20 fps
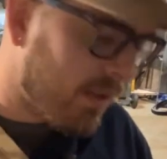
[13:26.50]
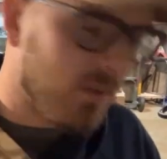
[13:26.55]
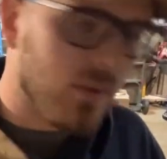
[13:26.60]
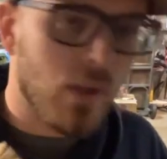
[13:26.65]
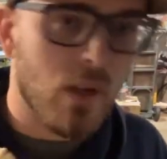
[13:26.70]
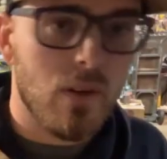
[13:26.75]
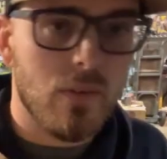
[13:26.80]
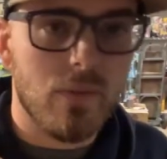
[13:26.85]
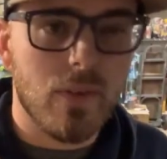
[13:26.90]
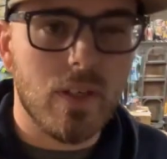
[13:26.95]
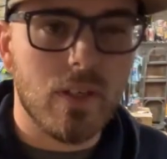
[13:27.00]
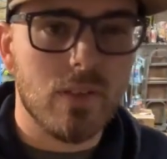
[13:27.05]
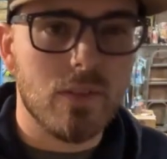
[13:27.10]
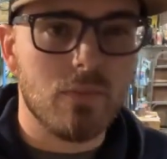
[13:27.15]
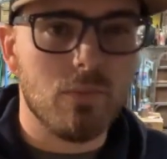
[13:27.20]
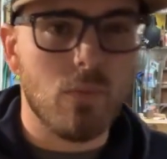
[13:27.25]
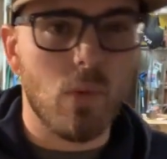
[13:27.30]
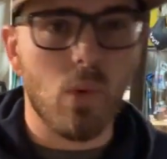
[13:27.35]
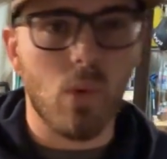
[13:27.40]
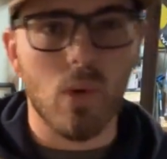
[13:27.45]
don't know if
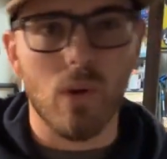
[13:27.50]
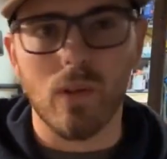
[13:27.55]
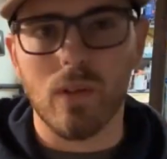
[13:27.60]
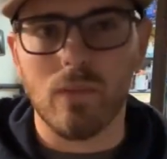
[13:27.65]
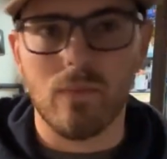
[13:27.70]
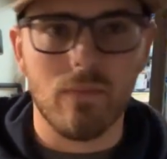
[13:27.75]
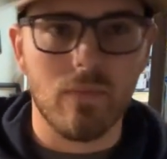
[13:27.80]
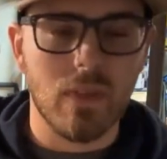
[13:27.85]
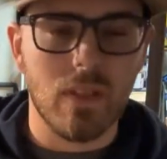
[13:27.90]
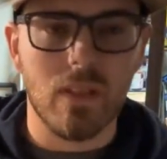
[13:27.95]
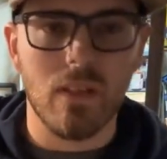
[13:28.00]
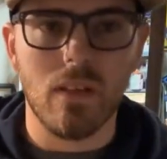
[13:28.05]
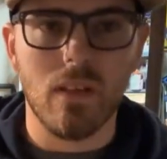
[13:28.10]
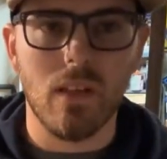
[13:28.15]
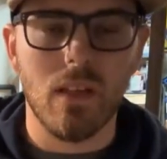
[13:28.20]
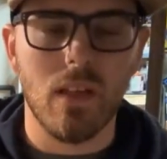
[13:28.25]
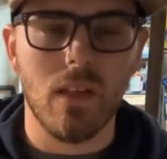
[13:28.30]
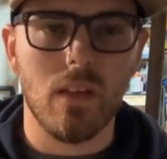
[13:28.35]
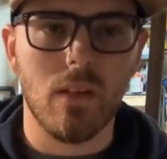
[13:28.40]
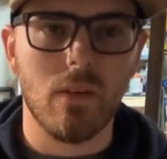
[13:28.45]
there's more
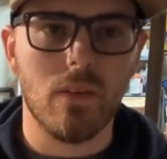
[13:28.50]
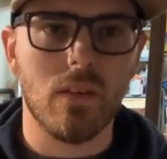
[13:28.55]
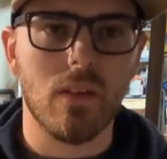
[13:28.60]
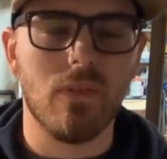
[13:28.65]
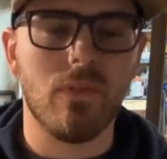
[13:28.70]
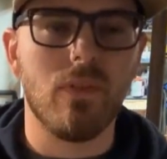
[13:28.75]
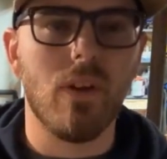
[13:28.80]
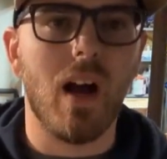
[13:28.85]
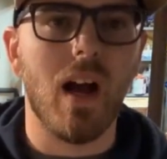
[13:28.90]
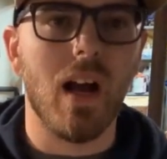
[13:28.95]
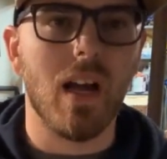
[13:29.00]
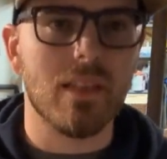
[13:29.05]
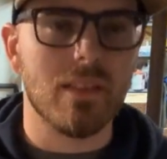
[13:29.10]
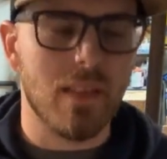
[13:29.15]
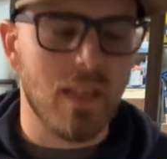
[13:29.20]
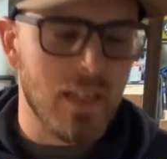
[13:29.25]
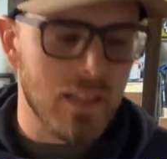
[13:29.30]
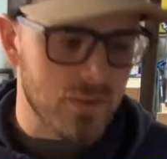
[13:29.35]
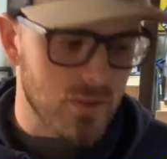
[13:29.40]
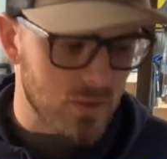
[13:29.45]

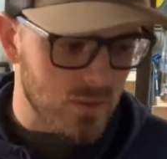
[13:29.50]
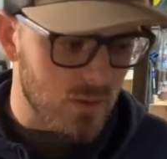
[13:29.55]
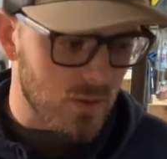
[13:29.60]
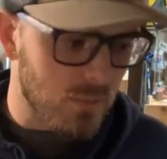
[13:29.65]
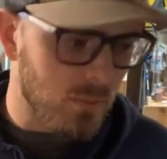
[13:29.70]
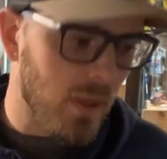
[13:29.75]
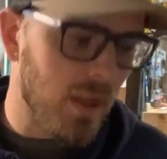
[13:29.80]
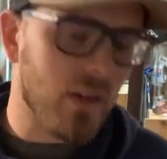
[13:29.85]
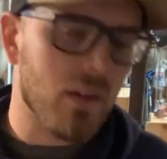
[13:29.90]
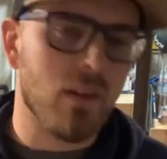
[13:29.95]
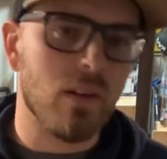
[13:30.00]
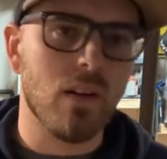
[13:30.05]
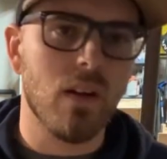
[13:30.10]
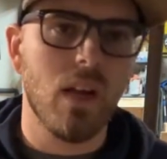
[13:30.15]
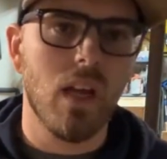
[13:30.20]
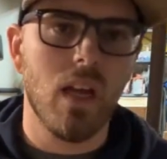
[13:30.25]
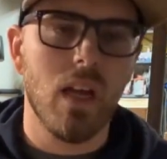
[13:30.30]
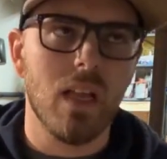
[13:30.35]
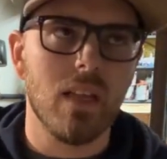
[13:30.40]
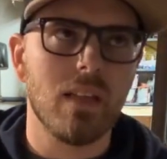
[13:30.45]
defined lasers or better
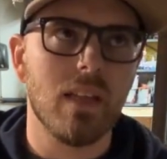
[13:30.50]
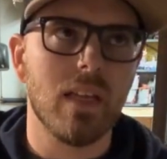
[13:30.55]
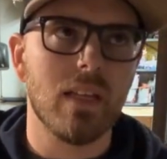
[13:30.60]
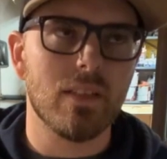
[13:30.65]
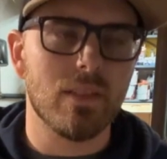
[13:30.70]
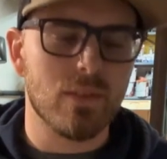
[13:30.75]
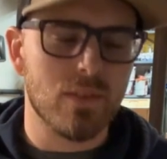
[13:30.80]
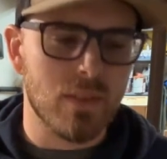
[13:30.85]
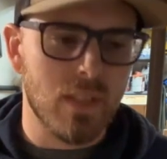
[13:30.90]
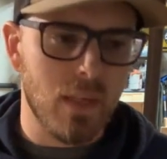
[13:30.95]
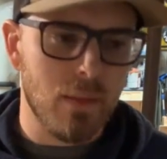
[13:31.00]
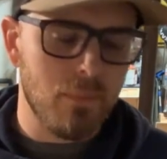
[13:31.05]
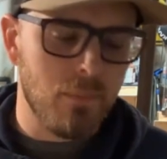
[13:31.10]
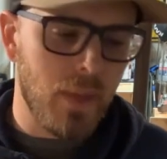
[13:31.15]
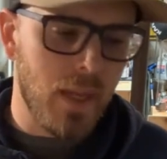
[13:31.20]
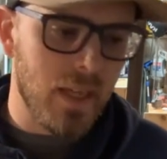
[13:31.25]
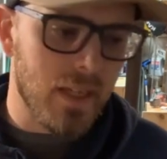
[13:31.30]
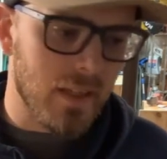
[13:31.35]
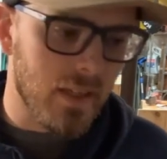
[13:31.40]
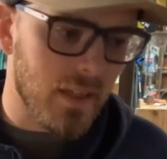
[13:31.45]
lasers that
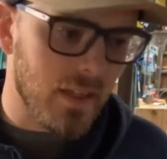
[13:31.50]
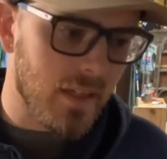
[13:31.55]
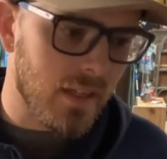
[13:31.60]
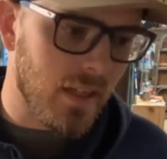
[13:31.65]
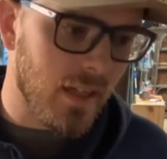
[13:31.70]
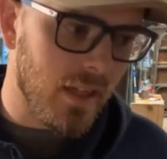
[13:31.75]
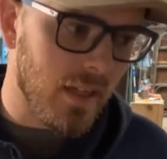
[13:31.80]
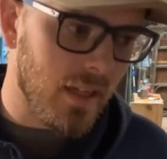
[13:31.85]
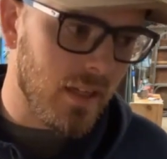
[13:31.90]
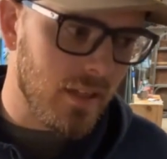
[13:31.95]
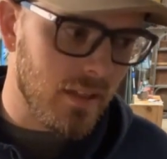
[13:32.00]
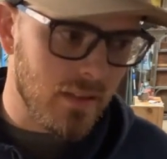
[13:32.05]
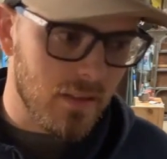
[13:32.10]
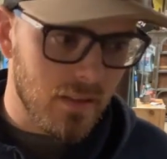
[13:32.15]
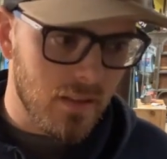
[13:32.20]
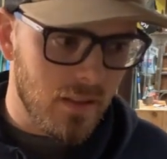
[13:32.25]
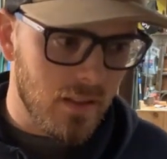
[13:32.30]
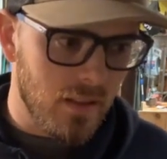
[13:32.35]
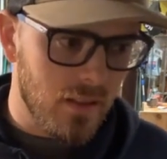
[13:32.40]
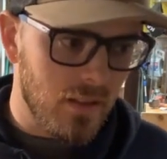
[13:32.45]
make that
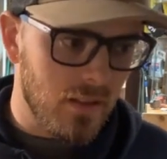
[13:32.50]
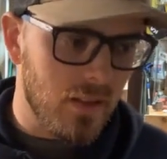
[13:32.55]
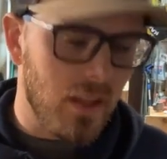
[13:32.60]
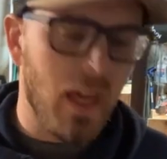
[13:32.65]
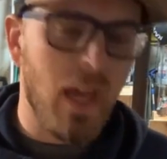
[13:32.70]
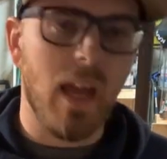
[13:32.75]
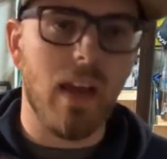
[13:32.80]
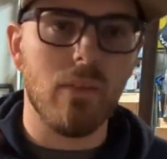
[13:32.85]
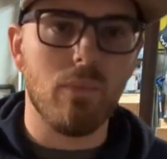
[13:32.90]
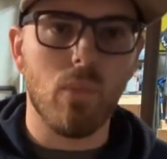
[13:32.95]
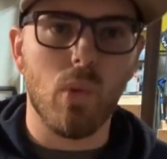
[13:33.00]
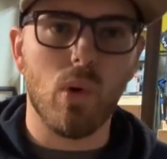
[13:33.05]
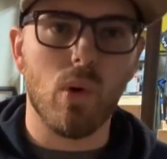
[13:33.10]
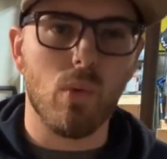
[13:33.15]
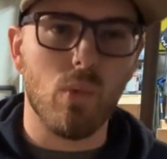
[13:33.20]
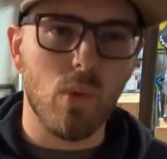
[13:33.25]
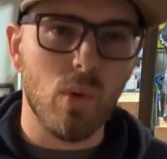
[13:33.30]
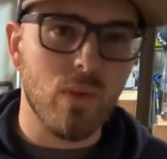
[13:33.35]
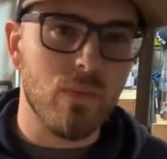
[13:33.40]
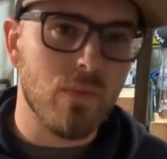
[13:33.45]
have
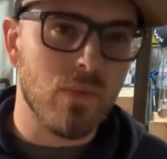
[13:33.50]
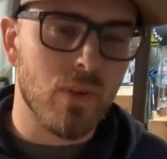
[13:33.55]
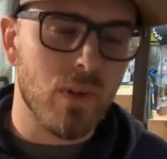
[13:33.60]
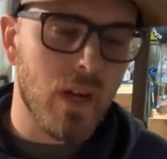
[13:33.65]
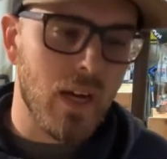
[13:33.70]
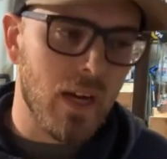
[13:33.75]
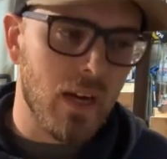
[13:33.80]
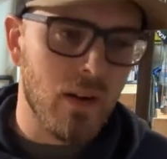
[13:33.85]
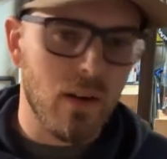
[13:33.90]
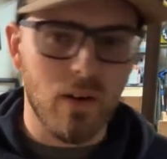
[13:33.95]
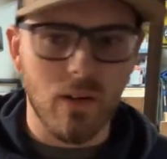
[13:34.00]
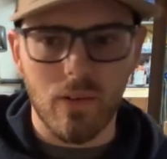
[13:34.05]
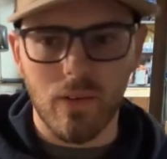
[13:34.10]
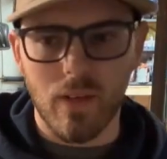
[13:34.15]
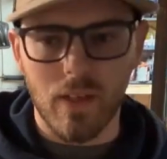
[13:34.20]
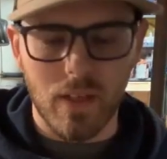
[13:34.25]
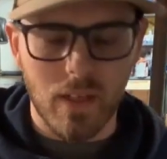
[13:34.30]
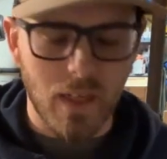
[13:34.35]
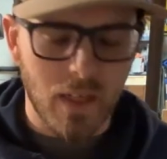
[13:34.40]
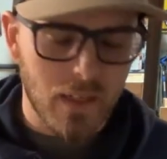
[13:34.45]
more room for error,
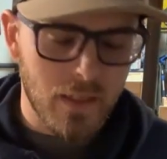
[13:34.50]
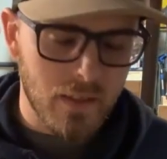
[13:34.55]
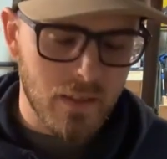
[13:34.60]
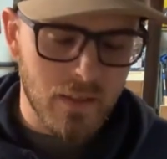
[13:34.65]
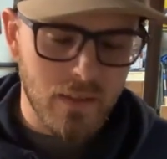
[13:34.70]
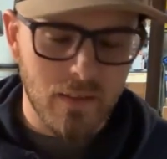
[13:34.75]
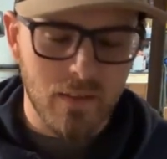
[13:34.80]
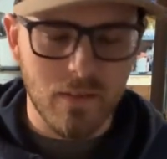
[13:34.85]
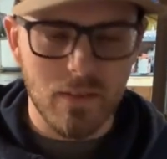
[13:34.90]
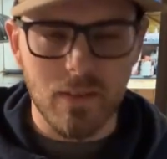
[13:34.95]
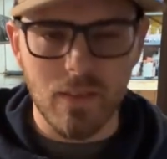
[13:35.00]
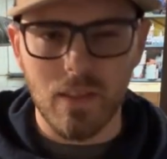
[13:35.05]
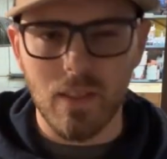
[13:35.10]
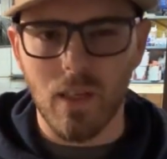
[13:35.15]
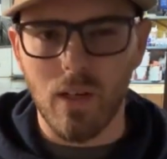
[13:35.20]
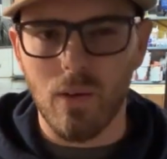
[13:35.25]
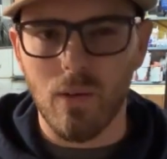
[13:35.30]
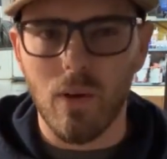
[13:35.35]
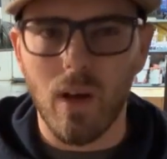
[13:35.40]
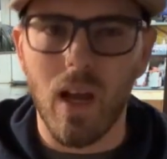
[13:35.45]
that kind of,
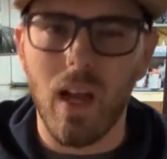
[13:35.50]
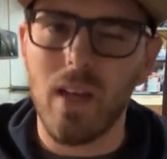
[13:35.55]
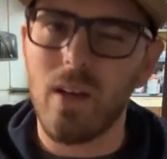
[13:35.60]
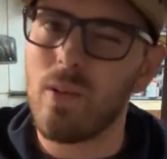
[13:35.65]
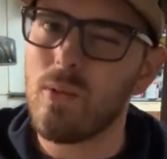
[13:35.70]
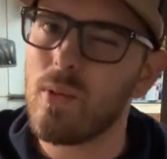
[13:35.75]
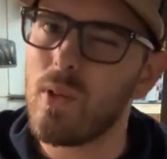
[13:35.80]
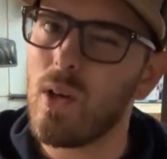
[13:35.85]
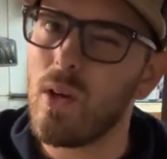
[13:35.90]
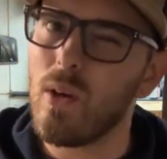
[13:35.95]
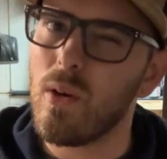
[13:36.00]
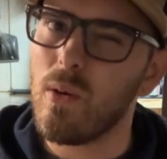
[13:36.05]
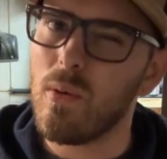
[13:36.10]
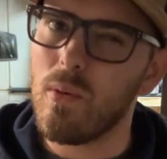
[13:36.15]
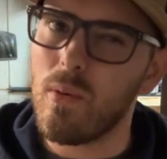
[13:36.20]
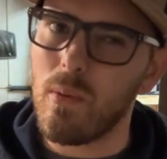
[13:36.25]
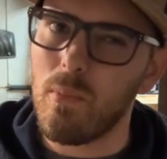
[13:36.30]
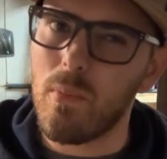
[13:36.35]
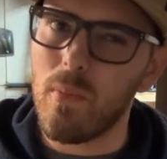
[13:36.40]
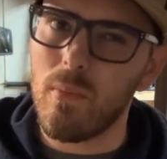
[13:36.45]
I don't
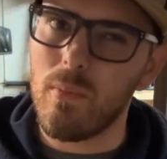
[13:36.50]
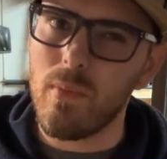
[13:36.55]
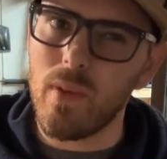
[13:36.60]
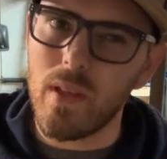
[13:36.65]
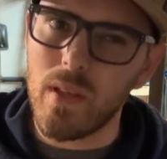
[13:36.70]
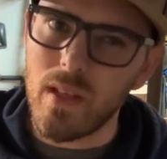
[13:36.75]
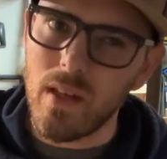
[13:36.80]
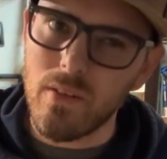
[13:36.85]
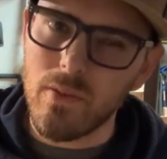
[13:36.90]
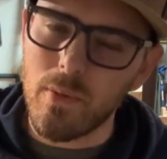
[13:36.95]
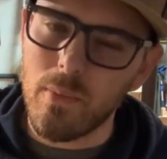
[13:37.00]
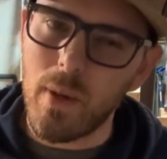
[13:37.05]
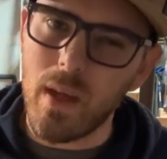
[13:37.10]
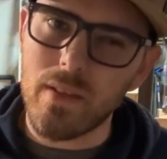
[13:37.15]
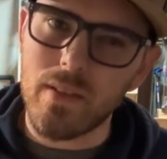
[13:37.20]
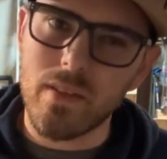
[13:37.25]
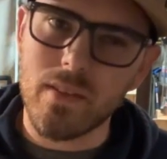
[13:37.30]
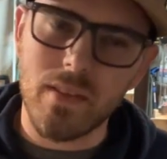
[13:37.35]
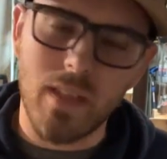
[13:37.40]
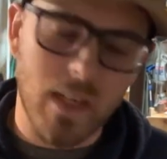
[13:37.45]
know enough
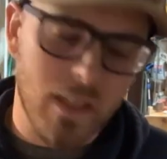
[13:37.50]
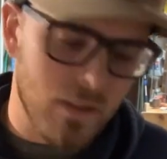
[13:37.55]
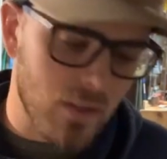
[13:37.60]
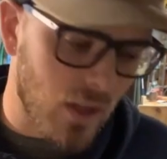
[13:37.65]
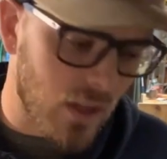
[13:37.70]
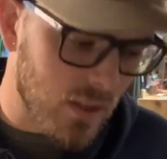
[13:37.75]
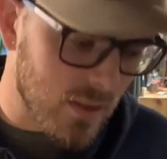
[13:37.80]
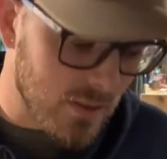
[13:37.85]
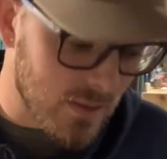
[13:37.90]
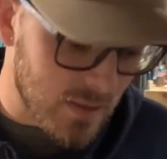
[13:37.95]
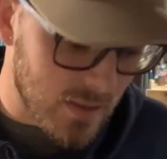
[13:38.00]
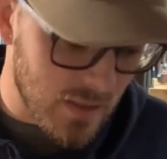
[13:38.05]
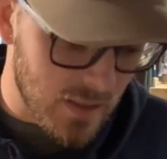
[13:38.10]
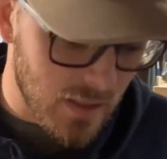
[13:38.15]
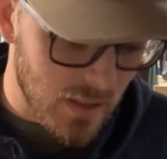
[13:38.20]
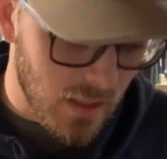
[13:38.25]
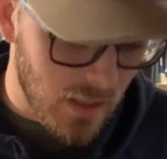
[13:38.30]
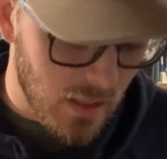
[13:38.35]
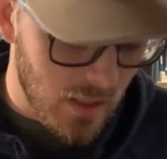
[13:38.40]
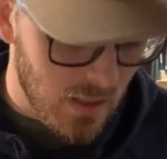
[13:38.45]
about this technology
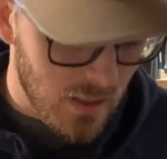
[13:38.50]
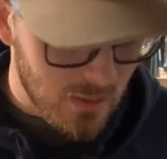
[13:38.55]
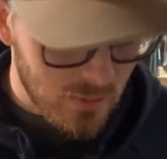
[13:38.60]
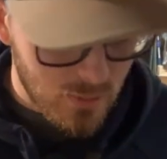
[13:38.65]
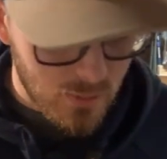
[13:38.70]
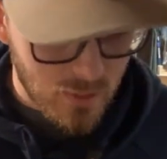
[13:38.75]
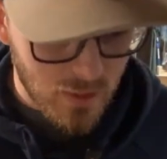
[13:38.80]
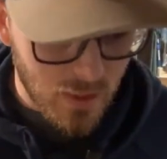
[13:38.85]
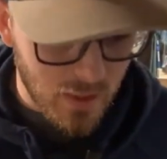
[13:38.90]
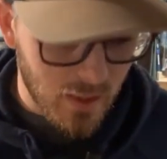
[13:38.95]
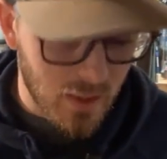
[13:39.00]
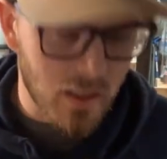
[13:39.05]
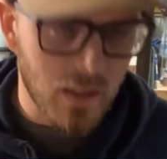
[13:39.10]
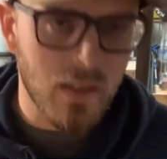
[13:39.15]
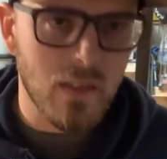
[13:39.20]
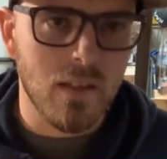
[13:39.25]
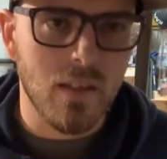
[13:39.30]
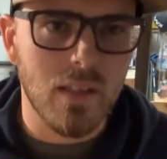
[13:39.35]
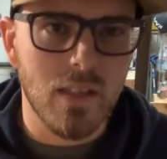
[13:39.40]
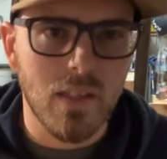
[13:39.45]
to kind
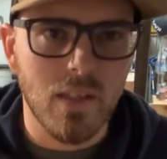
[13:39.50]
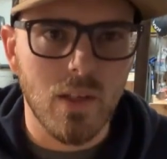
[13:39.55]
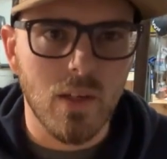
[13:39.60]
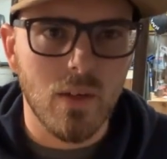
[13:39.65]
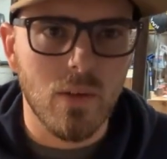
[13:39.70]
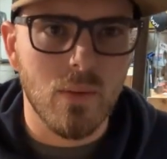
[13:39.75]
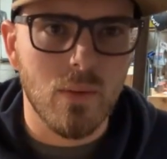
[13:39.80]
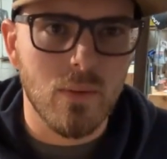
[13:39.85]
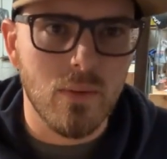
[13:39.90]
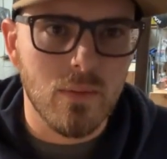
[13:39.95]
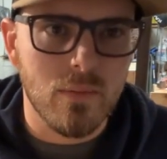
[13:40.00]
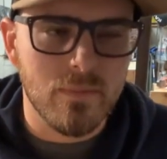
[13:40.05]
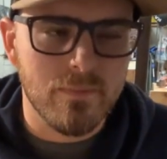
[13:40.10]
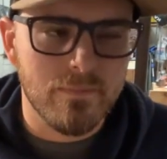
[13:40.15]
of,